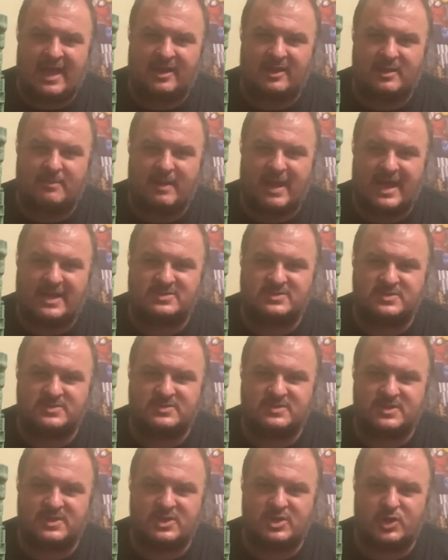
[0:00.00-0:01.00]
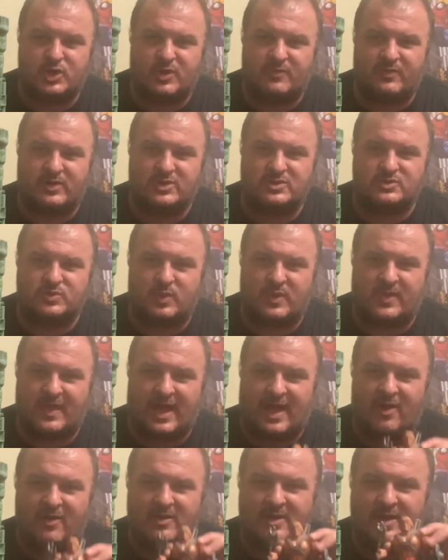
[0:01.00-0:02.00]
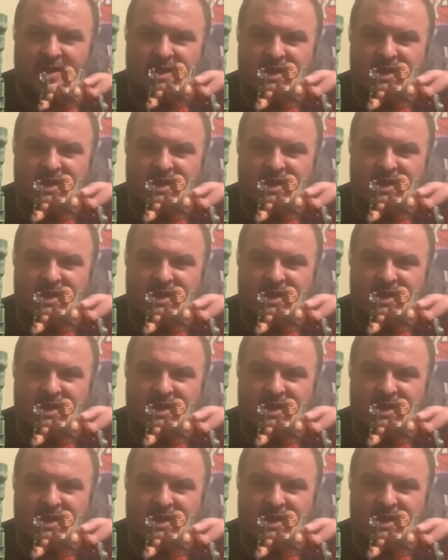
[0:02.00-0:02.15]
and the Masters of the Universe without